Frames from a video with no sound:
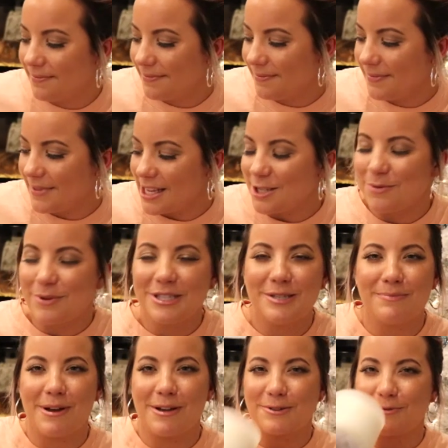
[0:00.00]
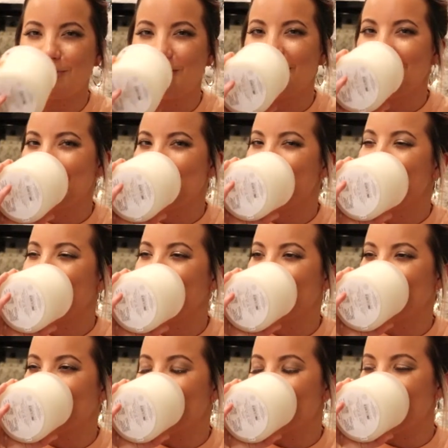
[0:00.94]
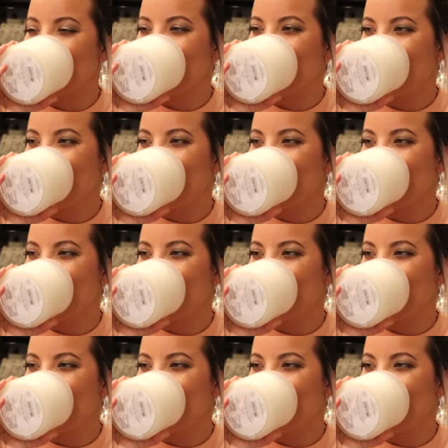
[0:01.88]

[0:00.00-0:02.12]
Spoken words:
This one smells really similar to,